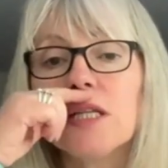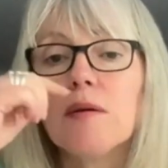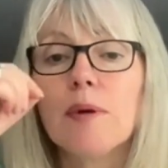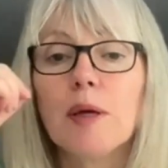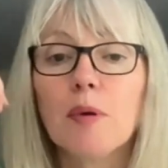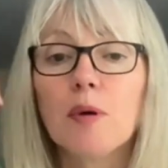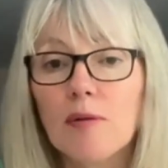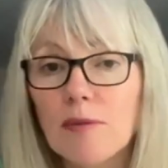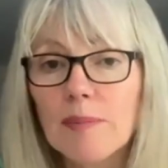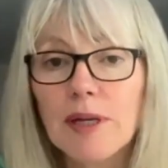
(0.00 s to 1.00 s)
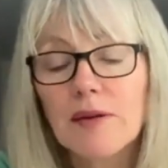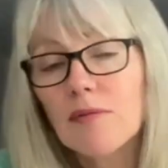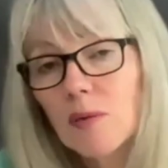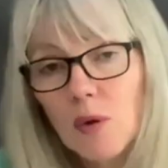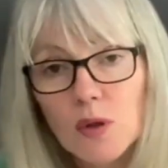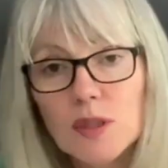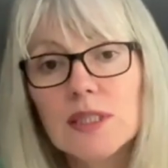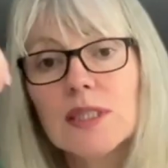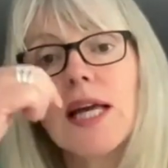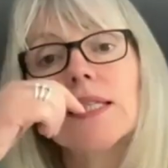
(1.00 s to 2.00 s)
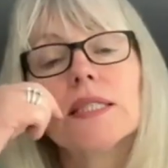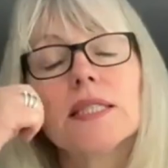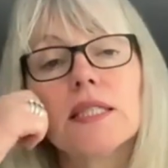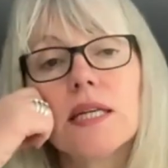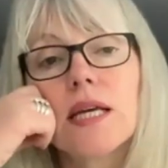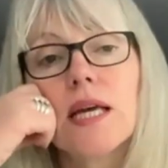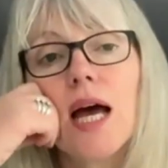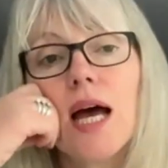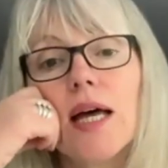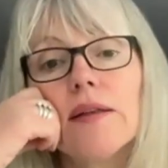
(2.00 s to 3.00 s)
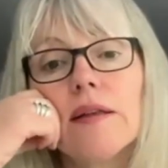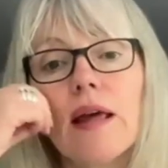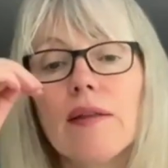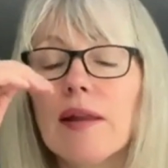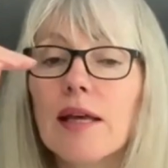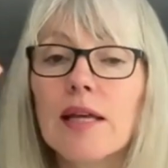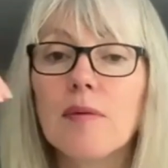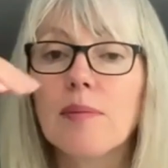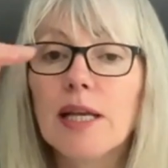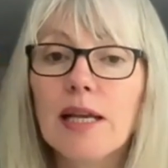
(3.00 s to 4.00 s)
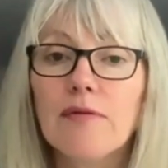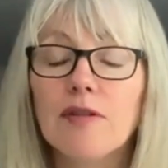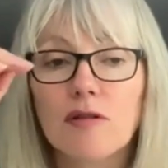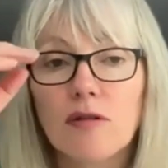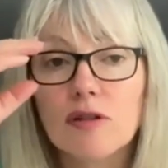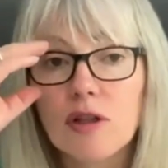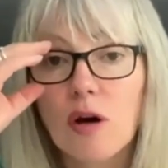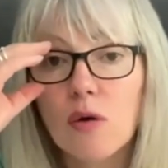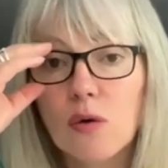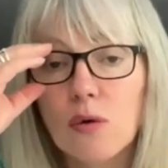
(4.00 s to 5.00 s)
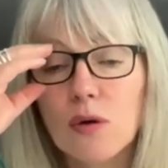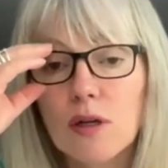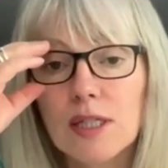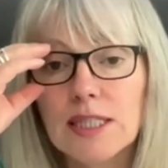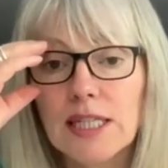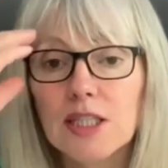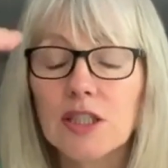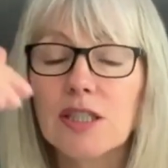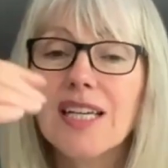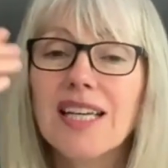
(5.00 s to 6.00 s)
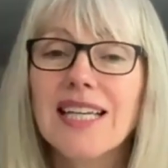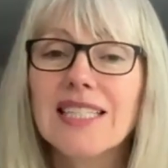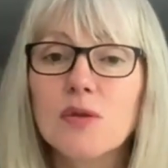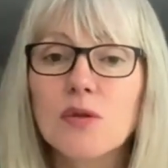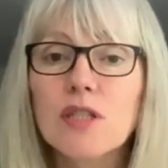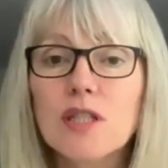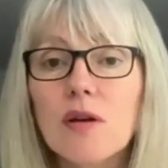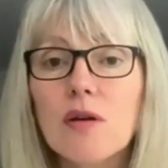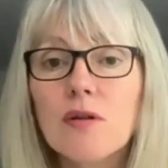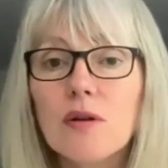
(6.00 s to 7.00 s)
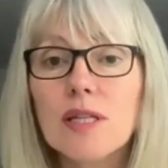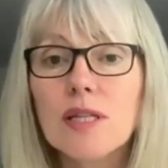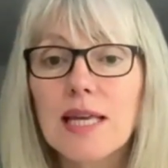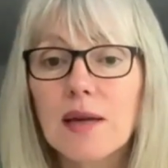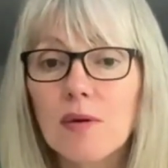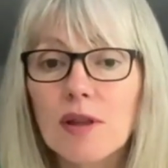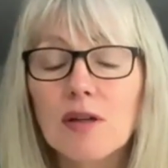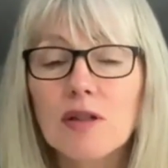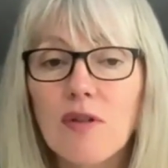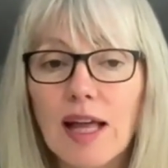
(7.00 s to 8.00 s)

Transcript: that people can be rewarded against, and then can be lived across the whole organisation. It's also, you can say, with those